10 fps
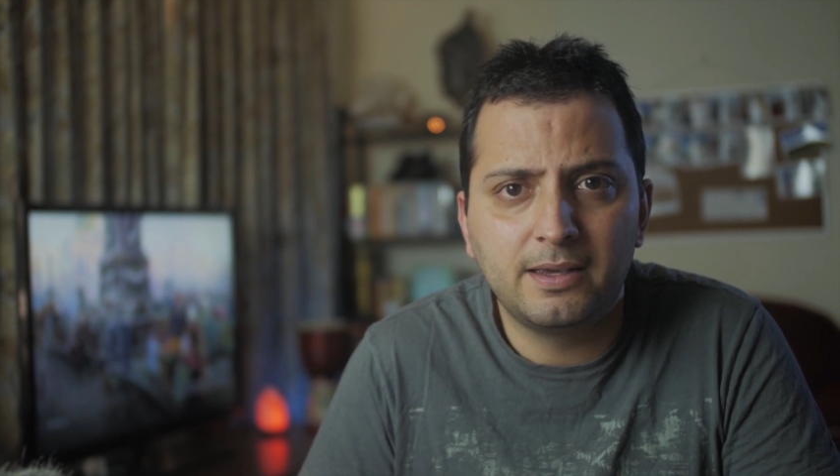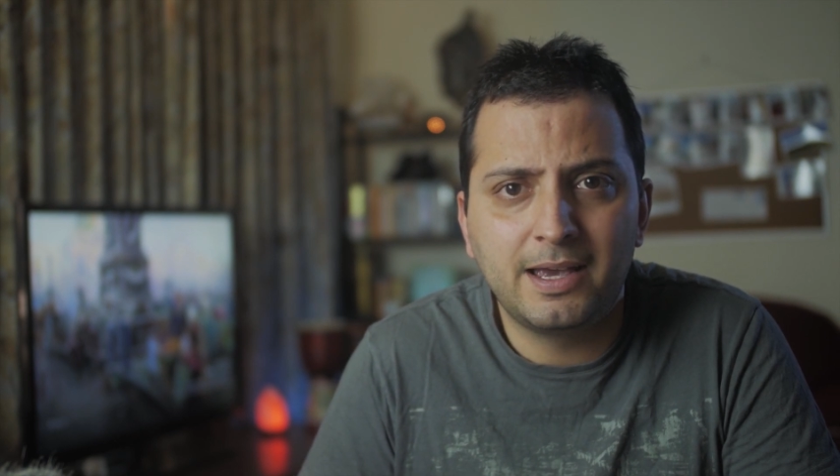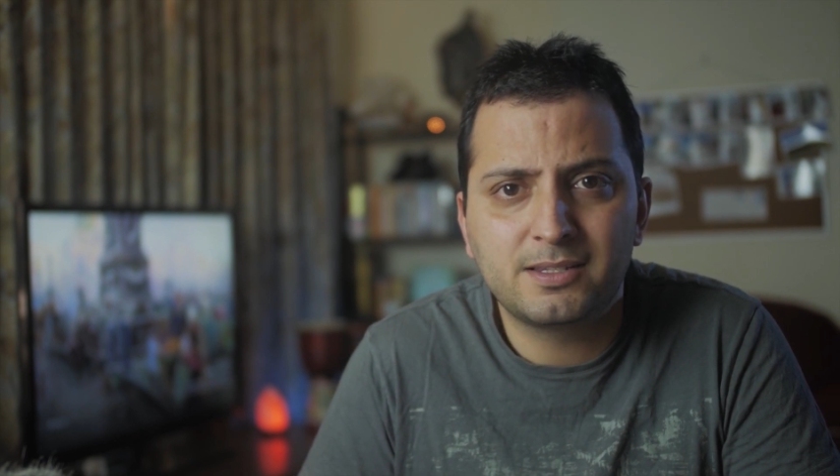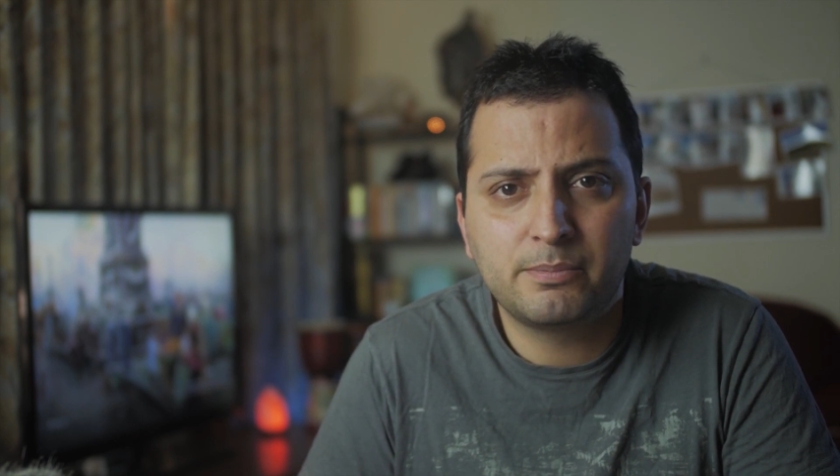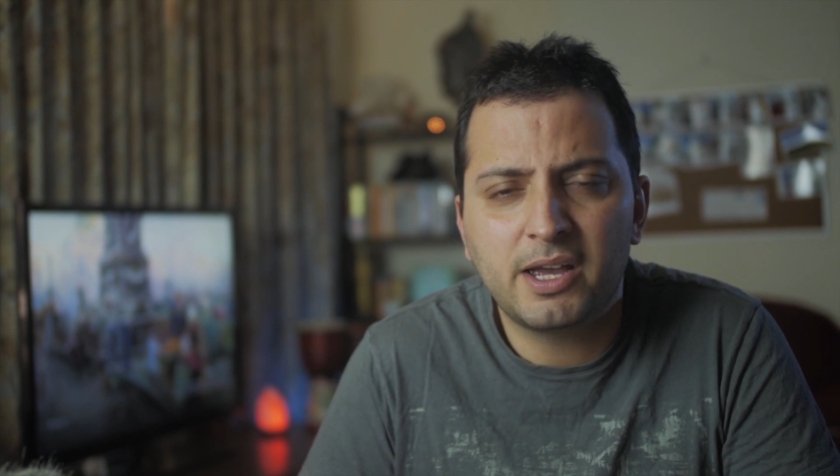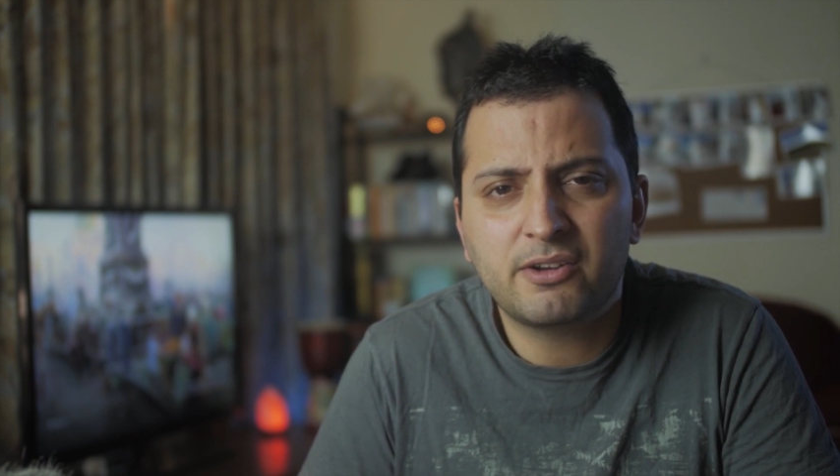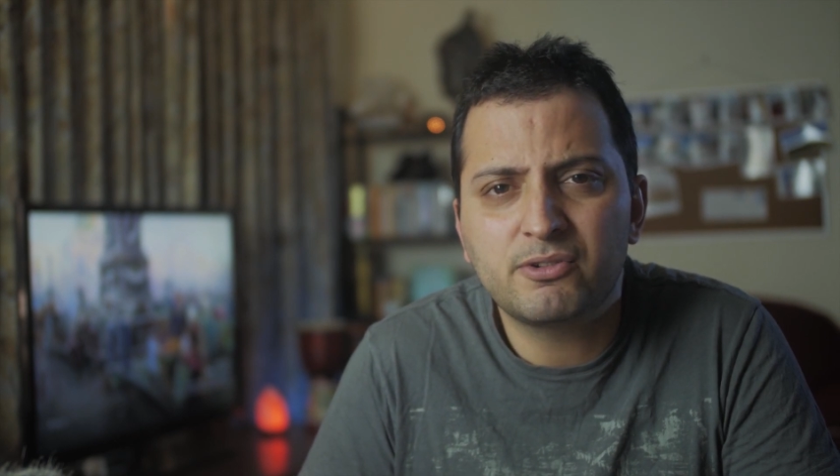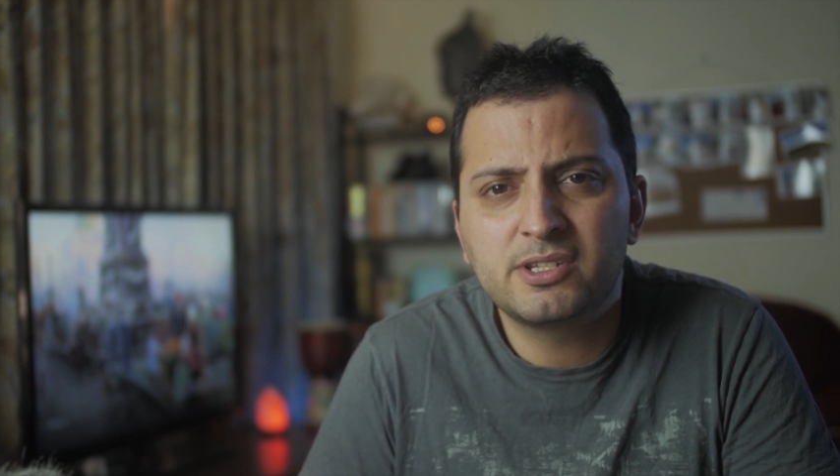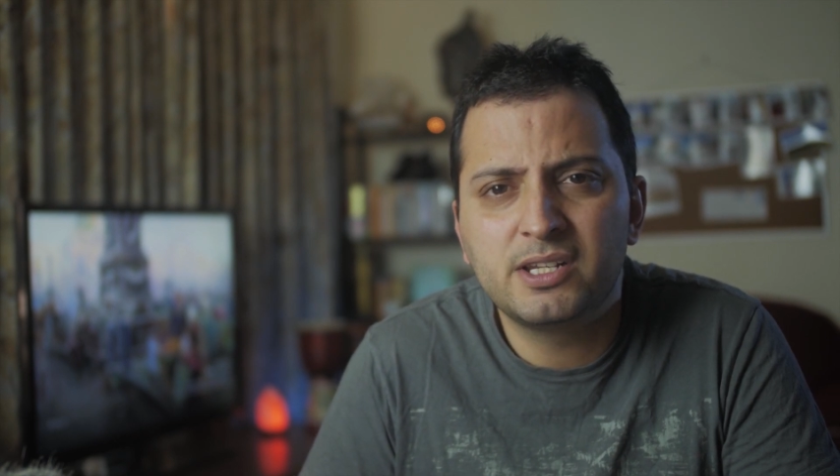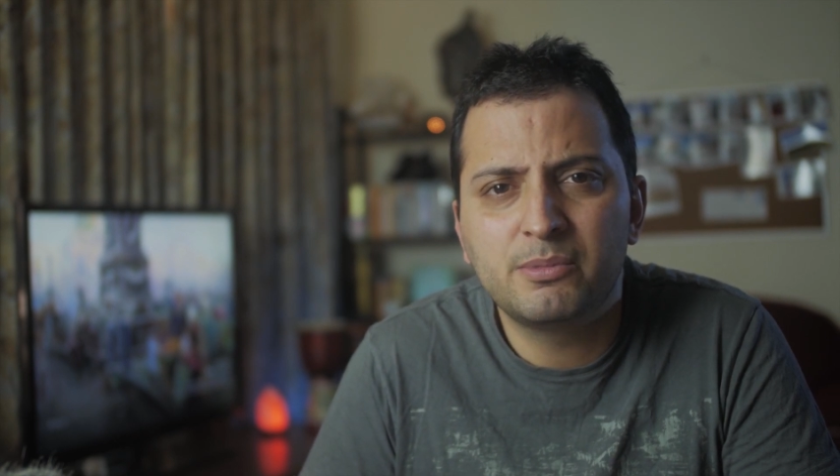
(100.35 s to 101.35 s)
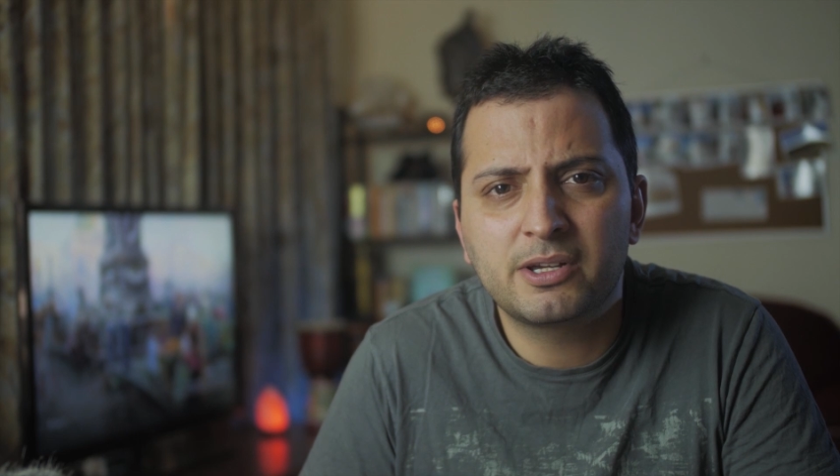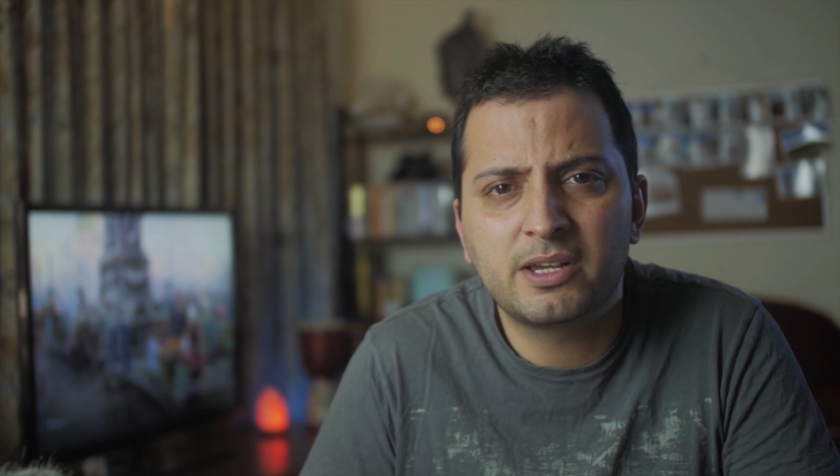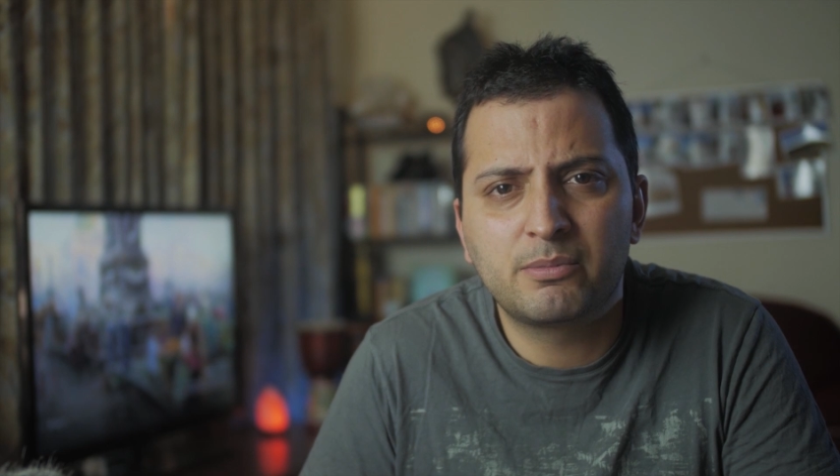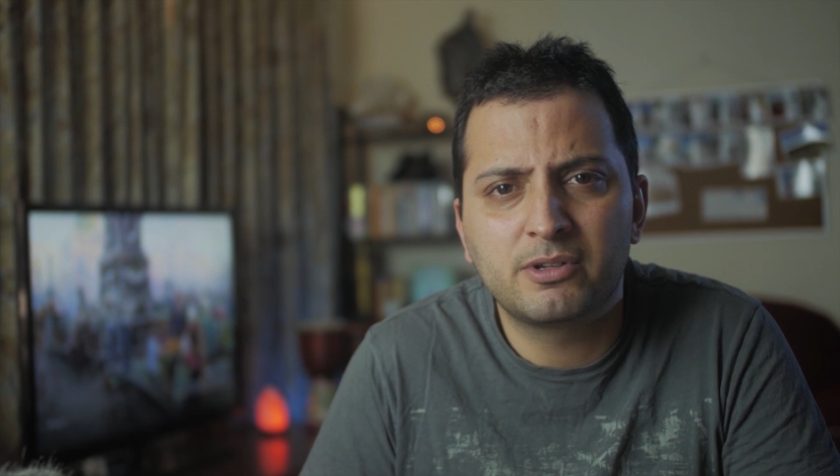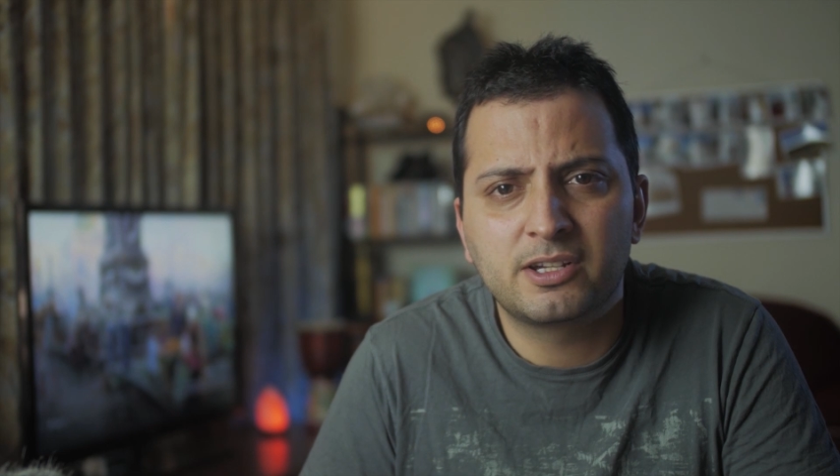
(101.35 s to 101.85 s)
As a micro cinema
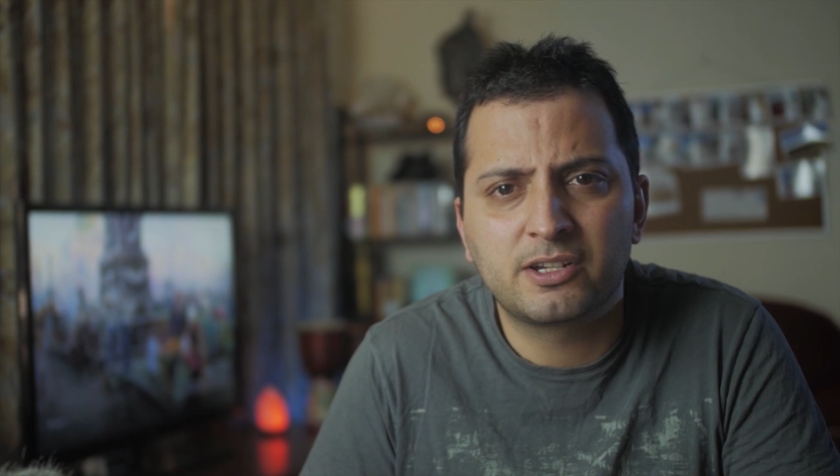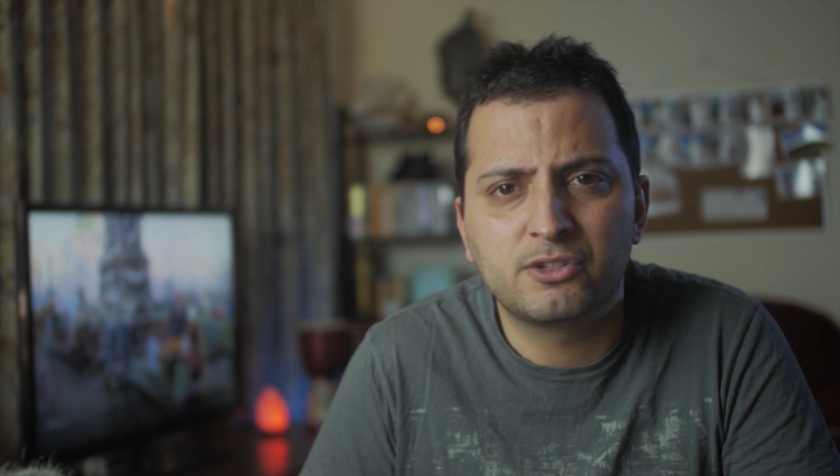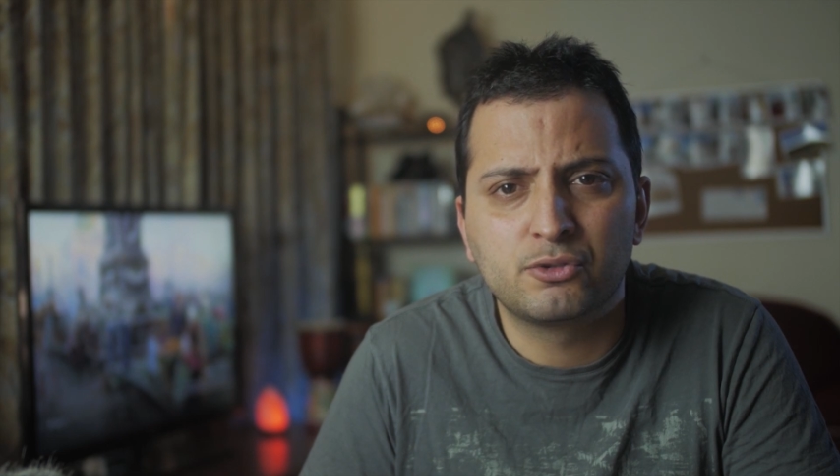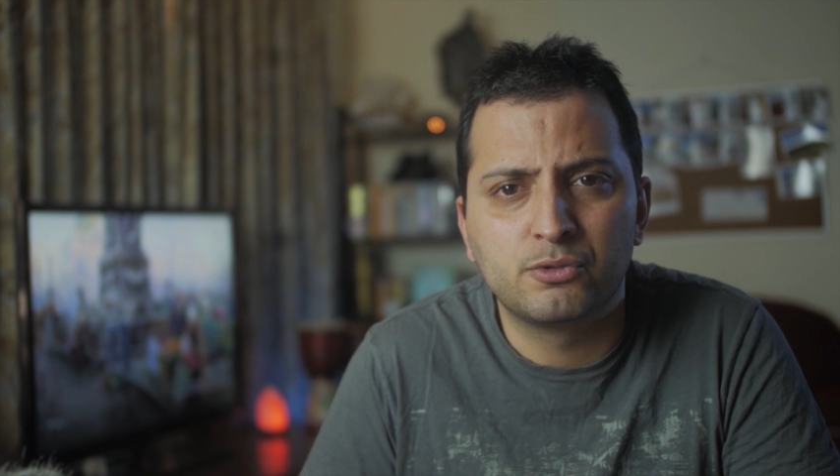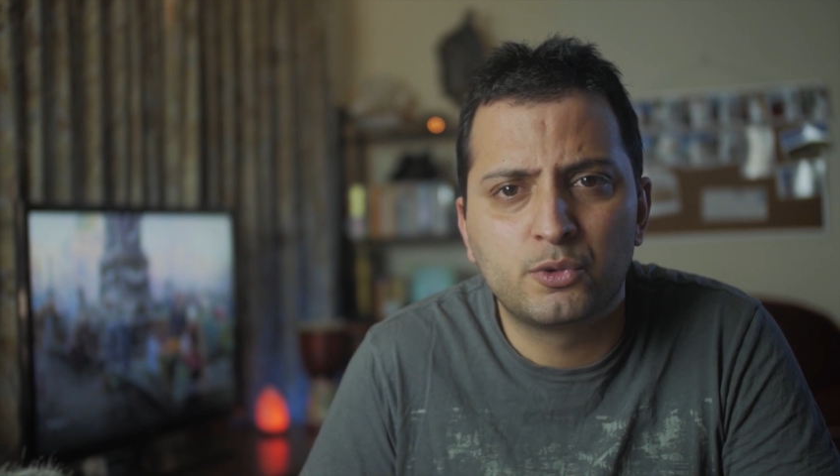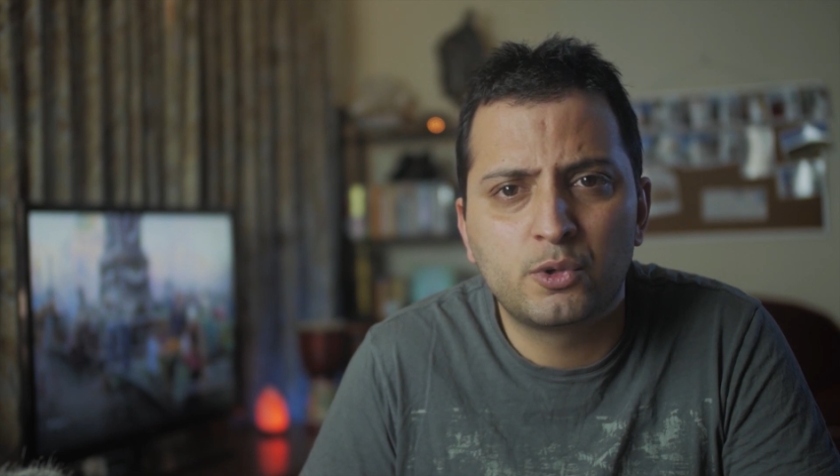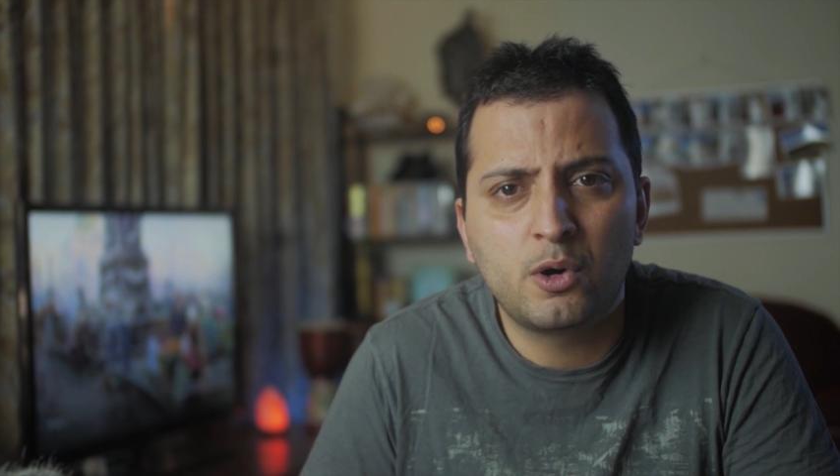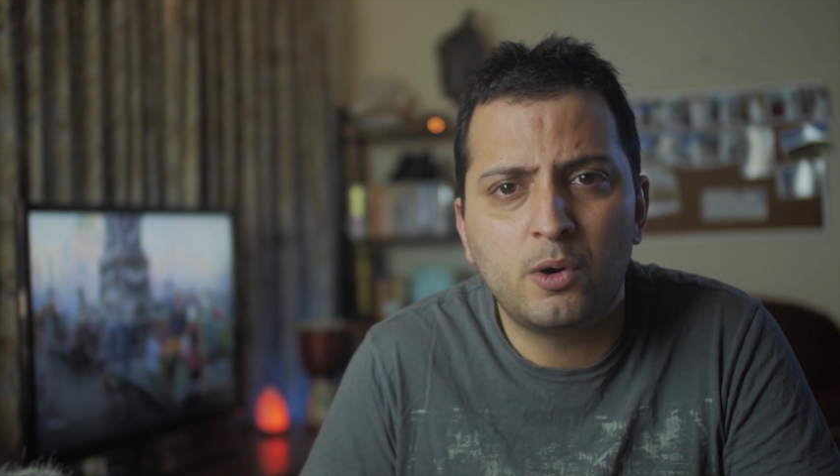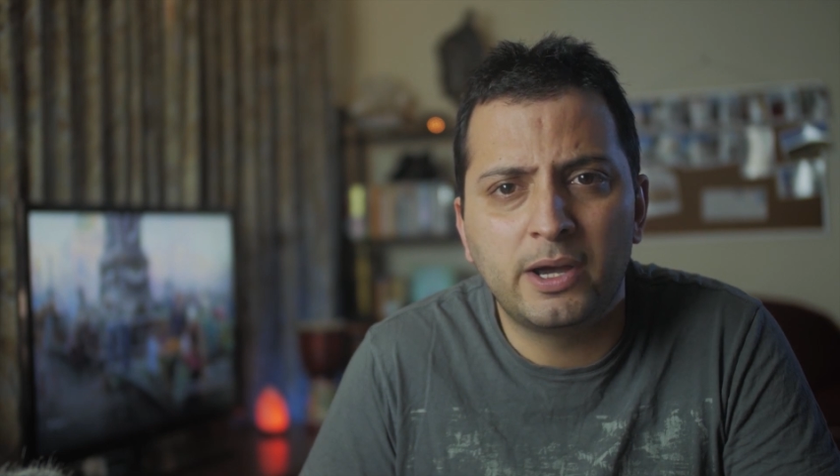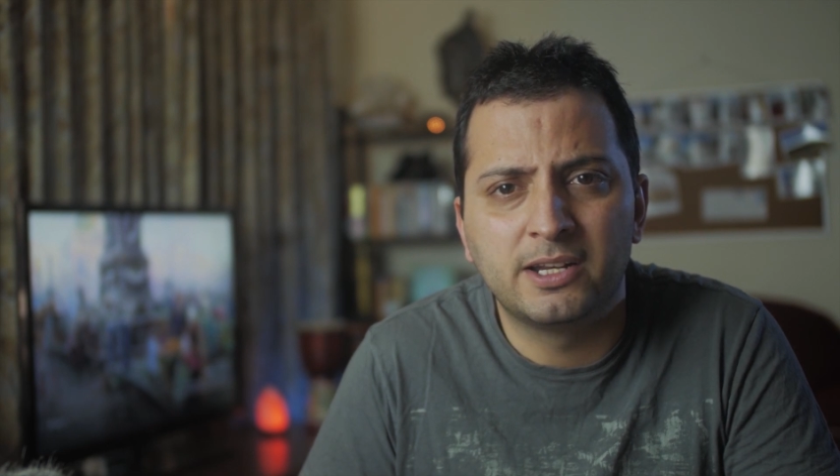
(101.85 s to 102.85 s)
camera that can shoot raw,